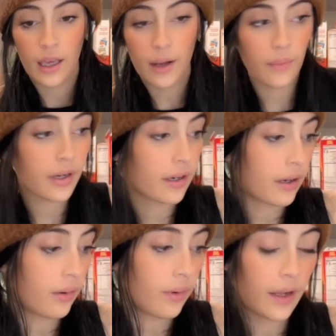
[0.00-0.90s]
And we're gonna
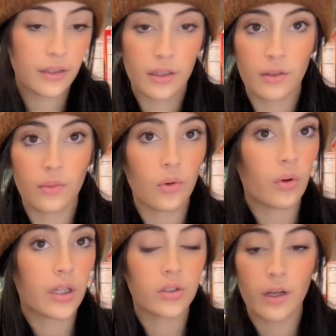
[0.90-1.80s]
go right into the
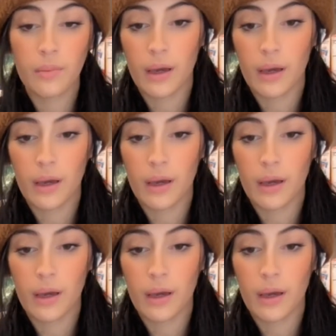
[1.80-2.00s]
crushed red